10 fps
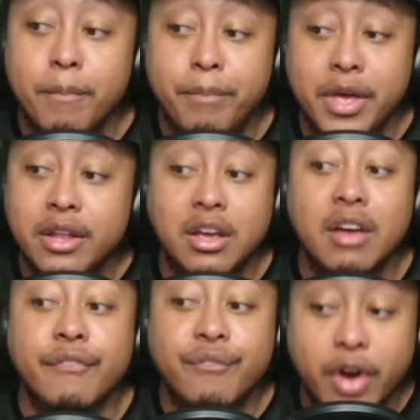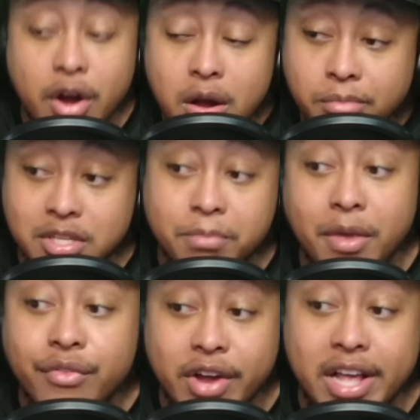been confirmed to
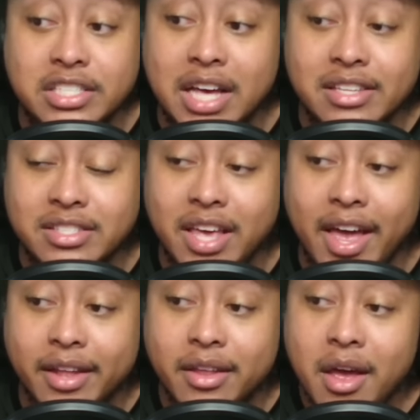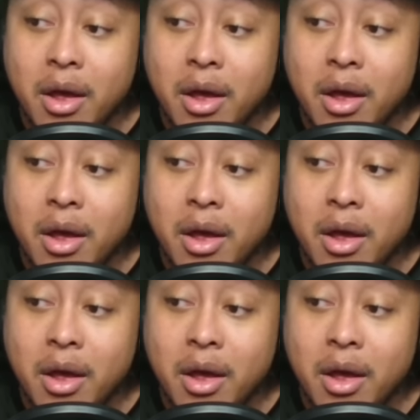be franchise tagged.